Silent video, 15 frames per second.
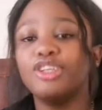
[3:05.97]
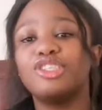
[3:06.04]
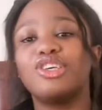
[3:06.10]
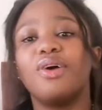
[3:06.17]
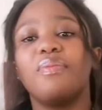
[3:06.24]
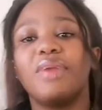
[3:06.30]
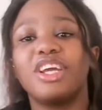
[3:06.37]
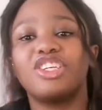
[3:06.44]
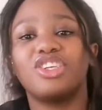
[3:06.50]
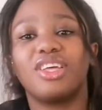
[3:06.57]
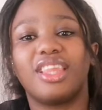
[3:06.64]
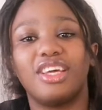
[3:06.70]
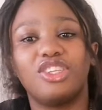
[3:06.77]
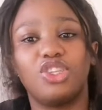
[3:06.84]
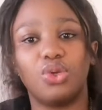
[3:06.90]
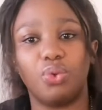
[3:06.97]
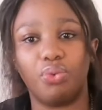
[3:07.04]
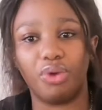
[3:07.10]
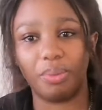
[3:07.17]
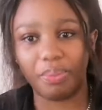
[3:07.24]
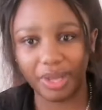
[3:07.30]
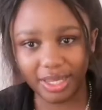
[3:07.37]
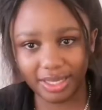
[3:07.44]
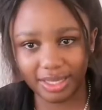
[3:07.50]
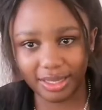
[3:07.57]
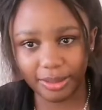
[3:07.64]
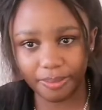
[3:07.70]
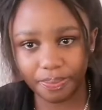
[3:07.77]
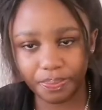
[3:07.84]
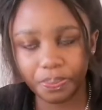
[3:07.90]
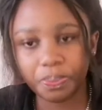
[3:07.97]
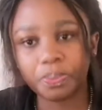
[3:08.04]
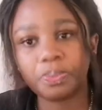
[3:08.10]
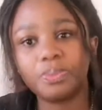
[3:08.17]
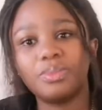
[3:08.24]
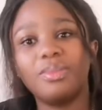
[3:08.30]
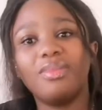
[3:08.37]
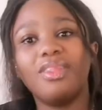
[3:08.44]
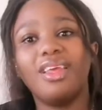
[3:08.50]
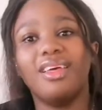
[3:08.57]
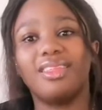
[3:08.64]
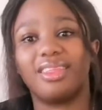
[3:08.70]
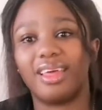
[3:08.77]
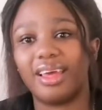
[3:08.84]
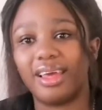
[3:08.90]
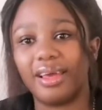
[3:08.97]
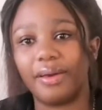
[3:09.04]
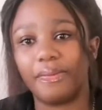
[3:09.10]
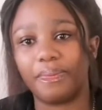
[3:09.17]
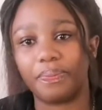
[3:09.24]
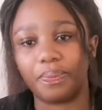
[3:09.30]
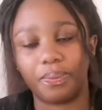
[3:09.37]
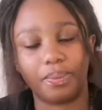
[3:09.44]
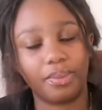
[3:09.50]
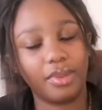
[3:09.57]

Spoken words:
So make sure that you repeat the